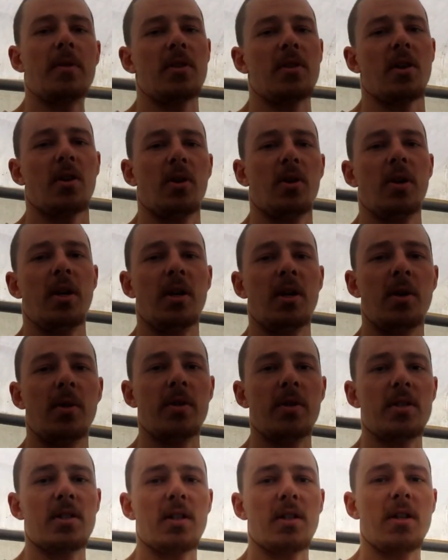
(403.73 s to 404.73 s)
It's all who you know
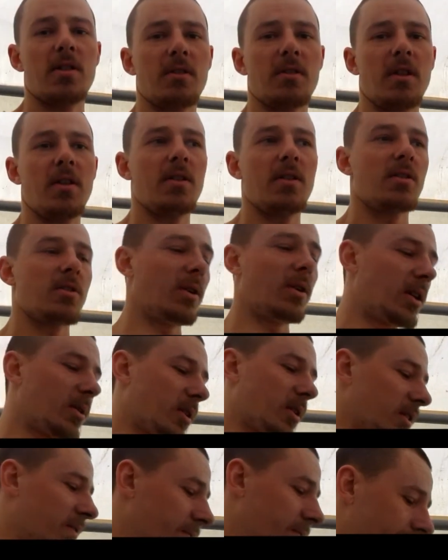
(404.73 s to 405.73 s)
these days, right? So
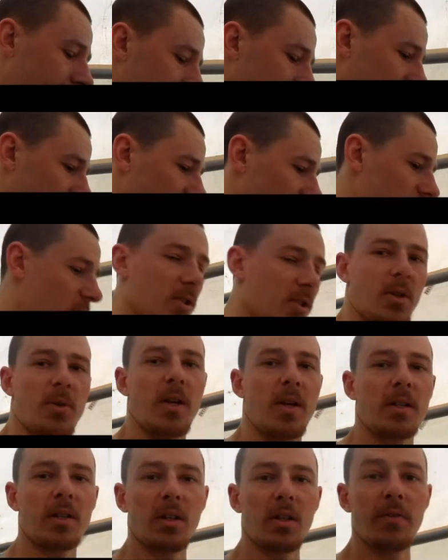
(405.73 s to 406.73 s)
anyway, just a
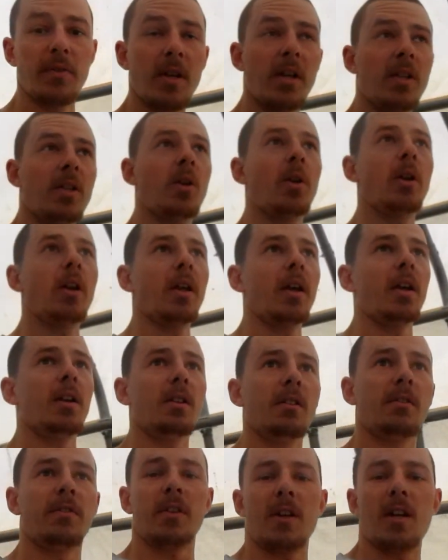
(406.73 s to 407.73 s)
quick little video tonight.
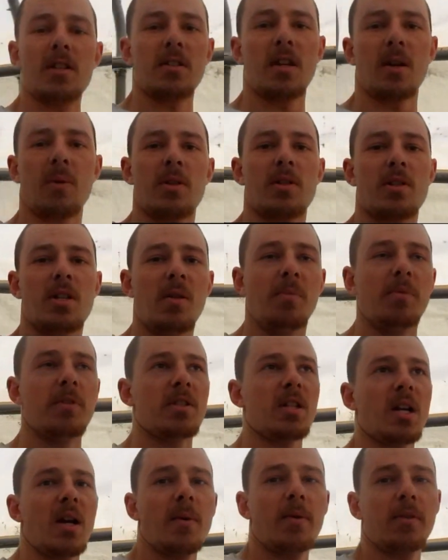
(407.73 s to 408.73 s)
If you guys like what you see, please
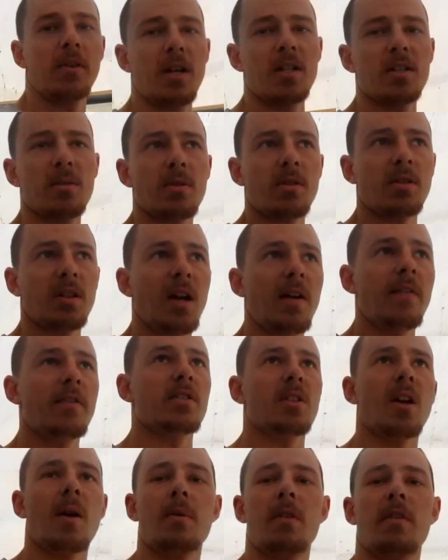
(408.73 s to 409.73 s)
comment, rate, subscribe. If you're
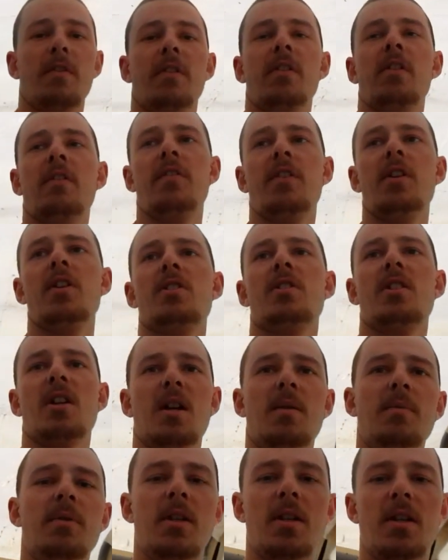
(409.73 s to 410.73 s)
stopping in for the first
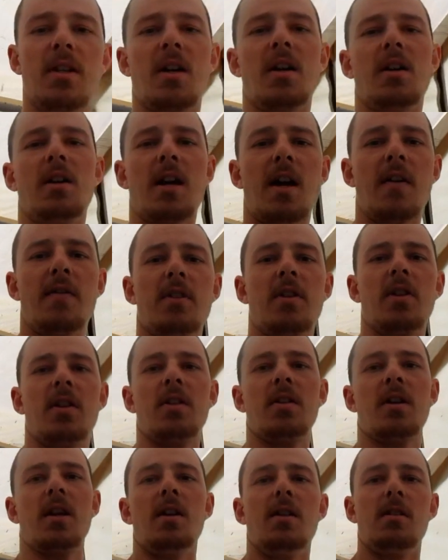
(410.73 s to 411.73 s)
time, take care and have a
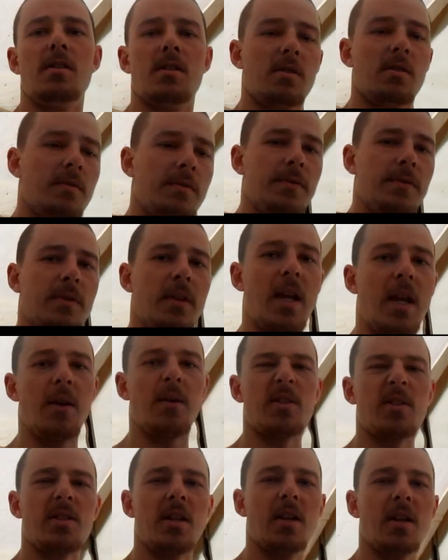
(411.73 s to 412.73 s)
good night, and
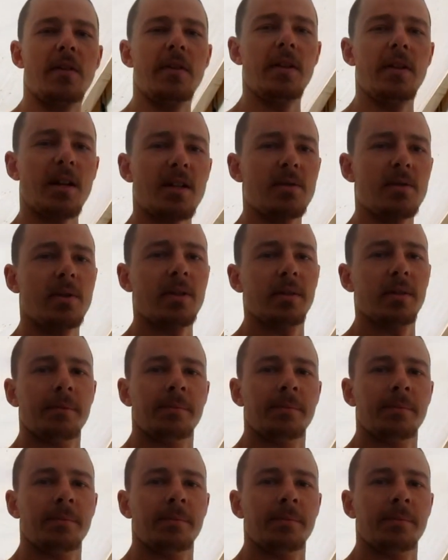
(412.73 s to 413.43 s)
I'll see you on the next one.